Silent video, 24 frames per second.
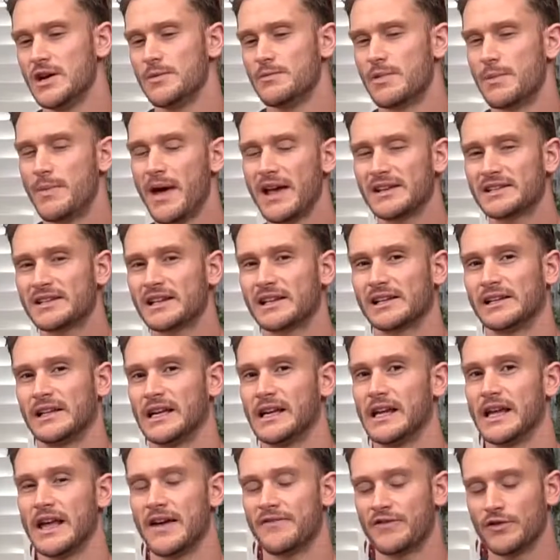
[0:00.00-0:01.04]
But
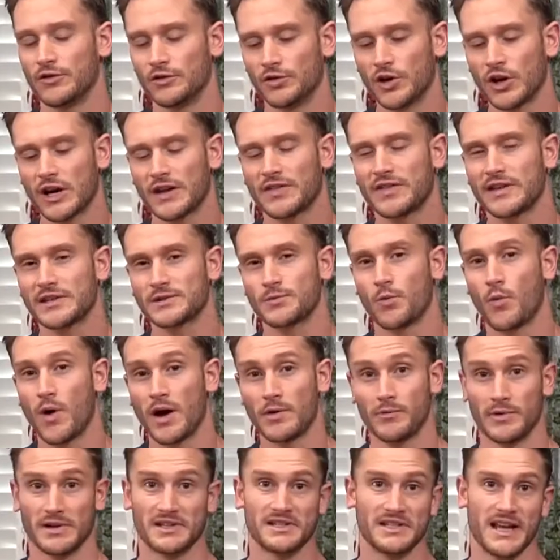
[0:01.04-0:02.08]
basically, if you look at this
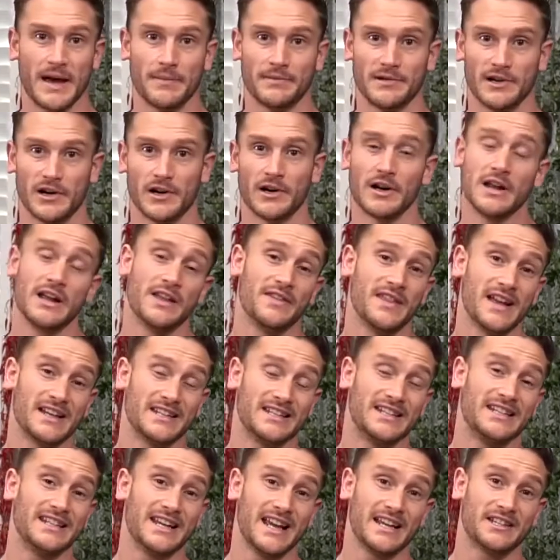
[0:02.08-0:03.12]
one receptor that
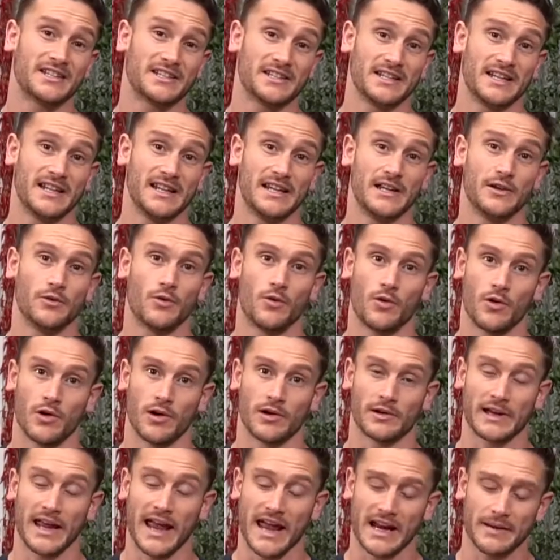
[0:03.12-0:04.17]
THC
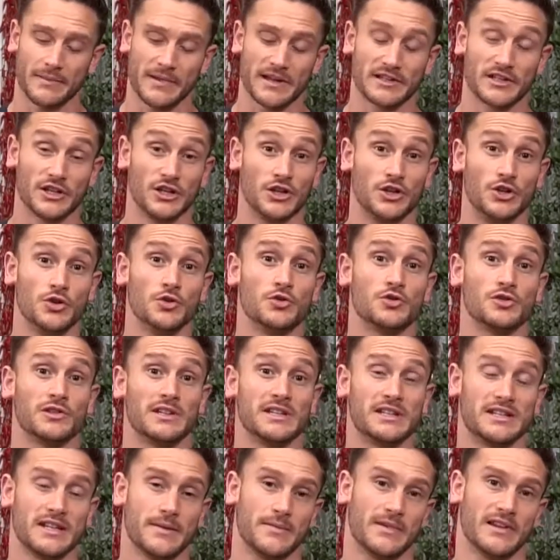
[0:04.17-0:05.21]
or cannabis
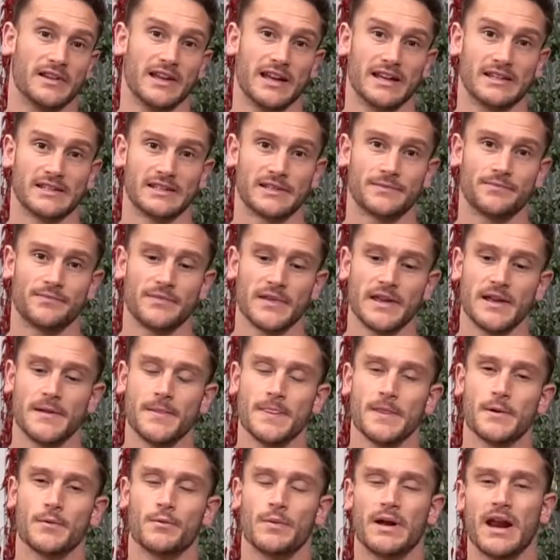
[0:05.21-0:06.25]
usually stimulates,
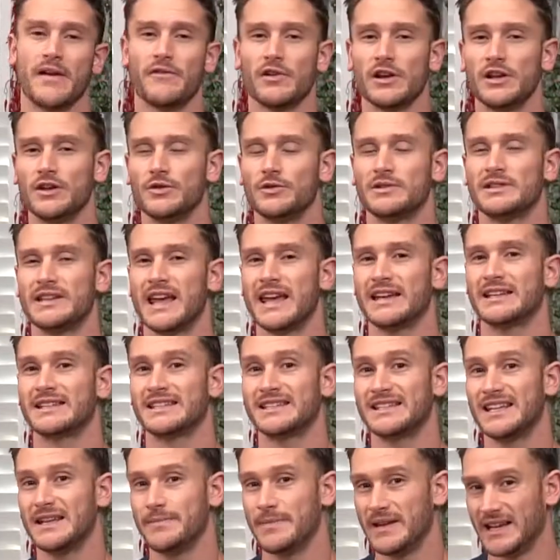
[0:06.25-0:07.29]
whenever you take
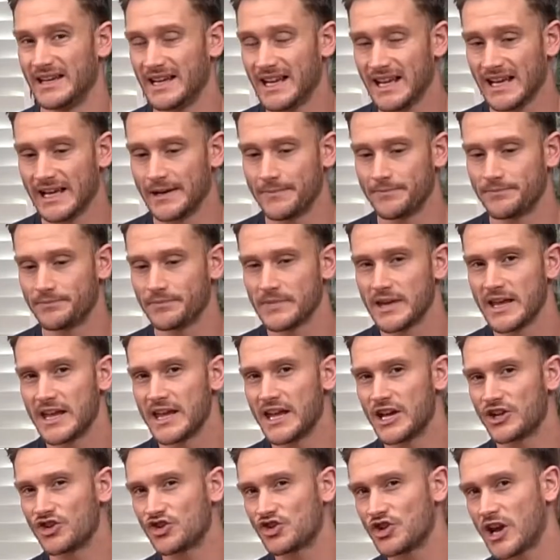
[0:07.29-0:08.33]
CBD,
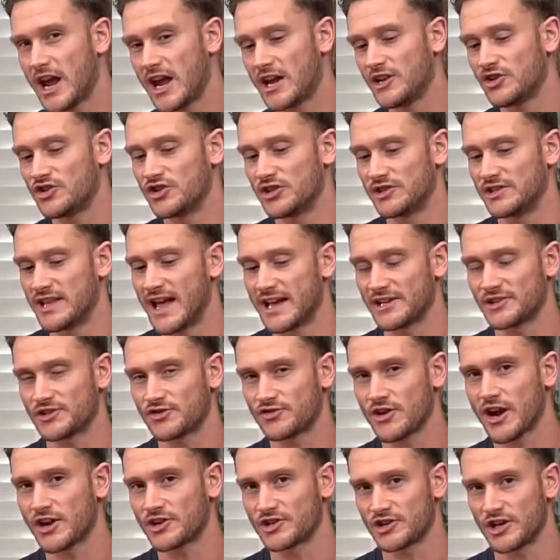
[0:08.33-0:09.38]
it changes that
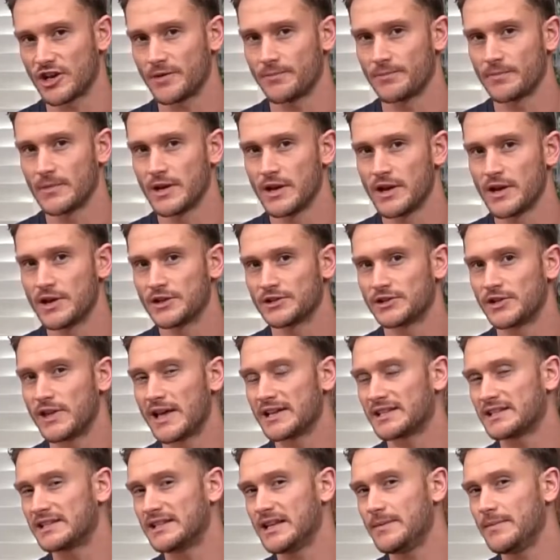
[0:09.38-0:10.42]
structure. So
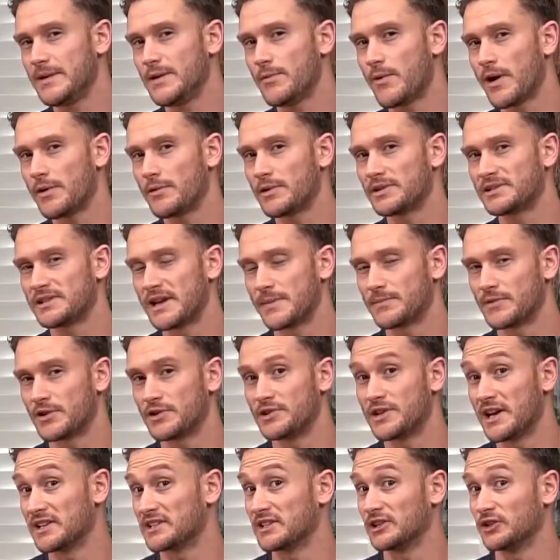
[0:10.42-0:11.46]
that CB1 receptor
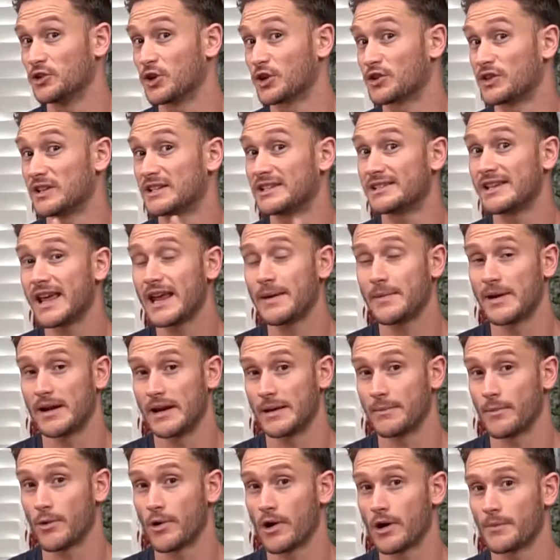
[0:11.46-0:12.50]
doesn't look the same
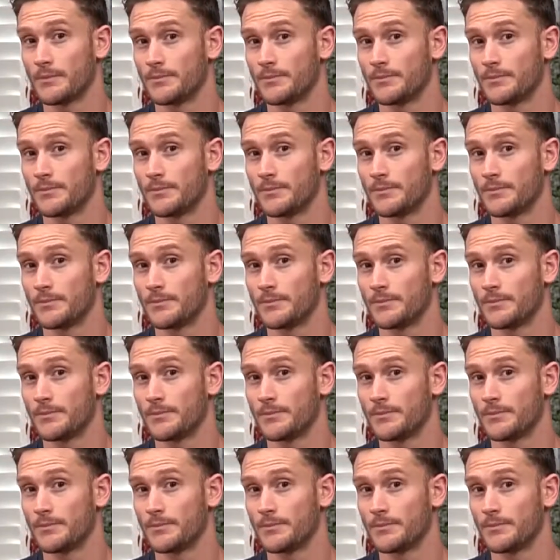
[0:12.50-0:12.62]
anymore.